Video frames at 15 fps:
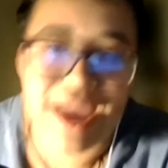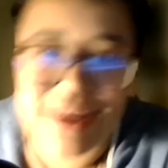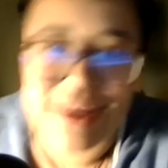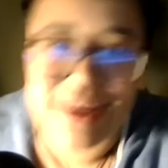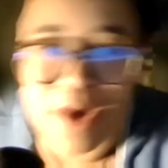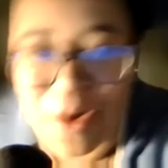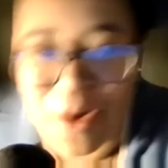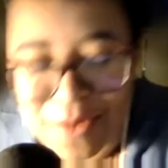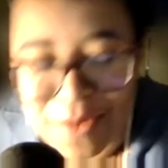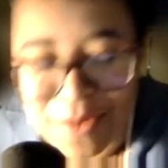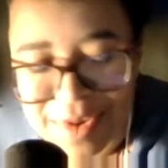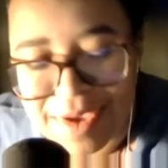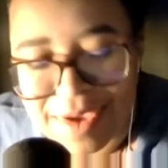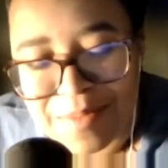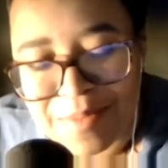know,
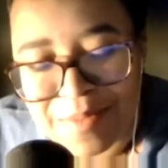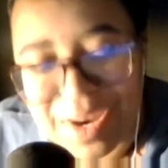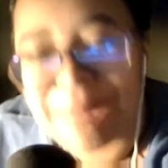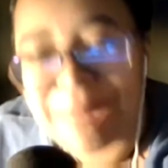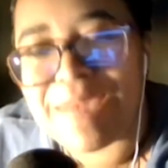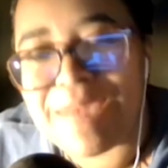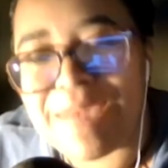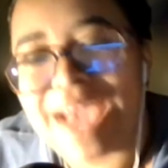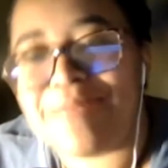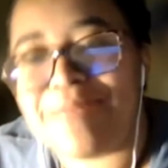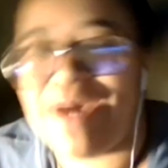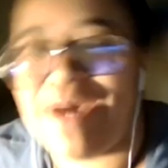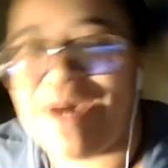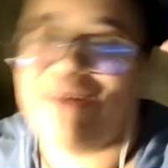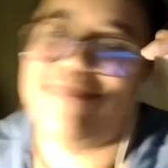but I'm mad
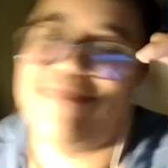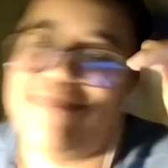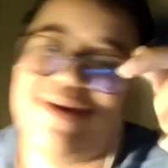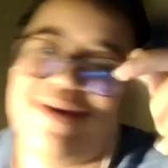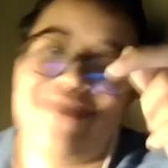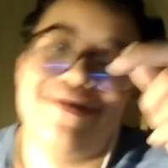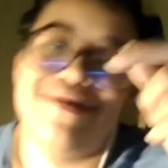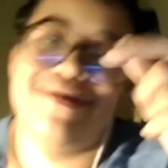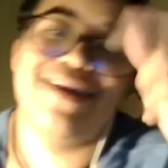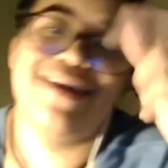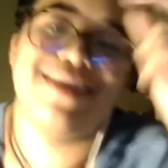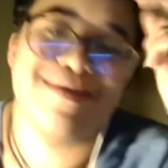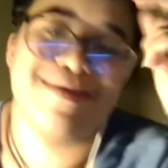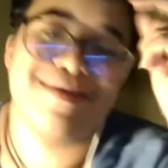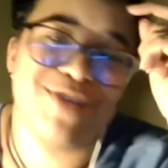about it, bro,
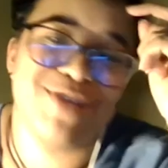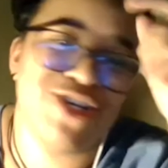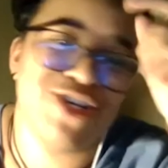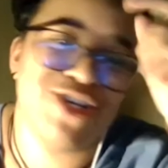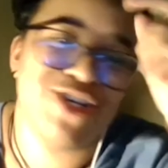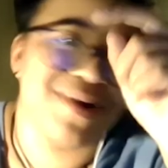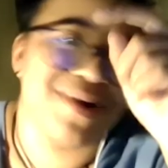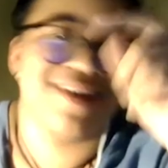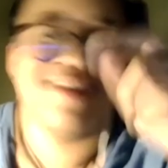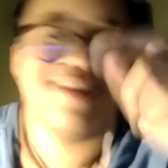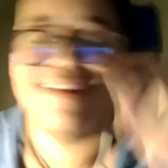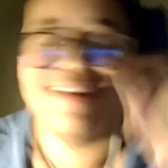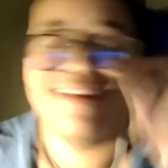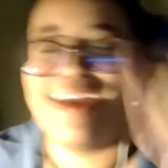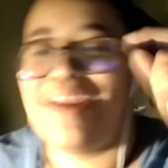because I'm short
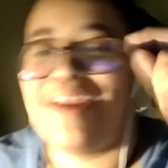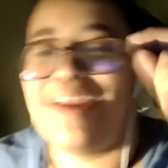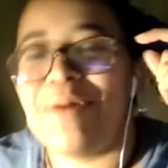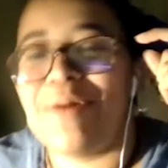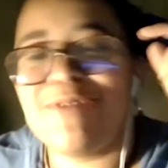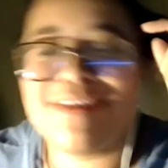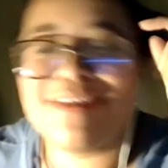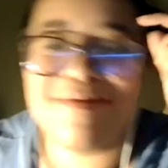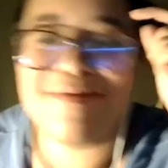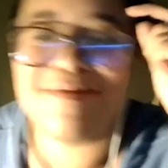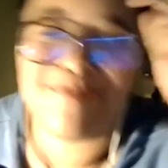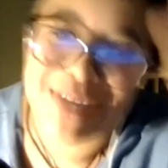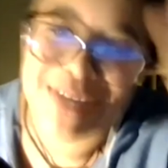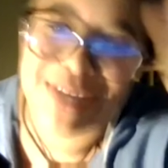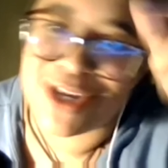and I'm always going to
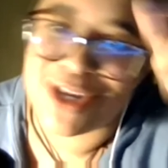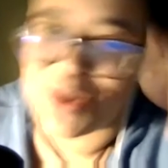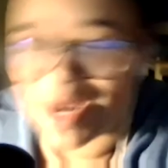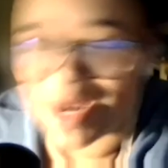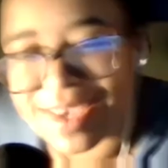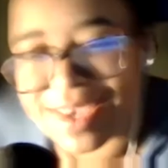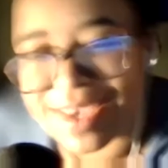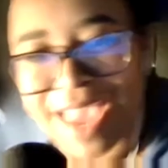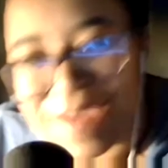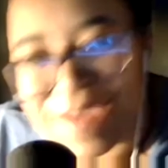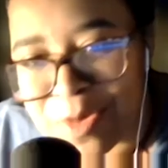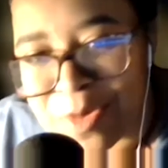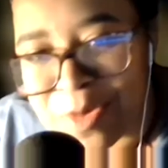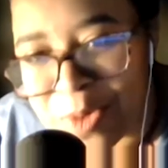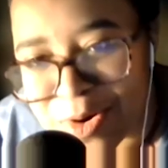be short because I have
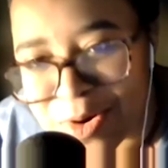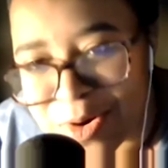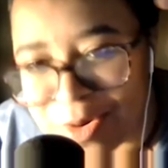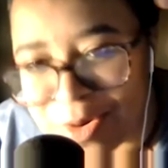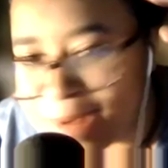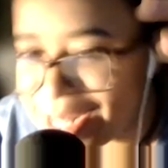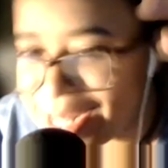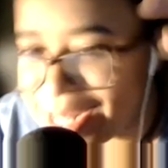no more growing to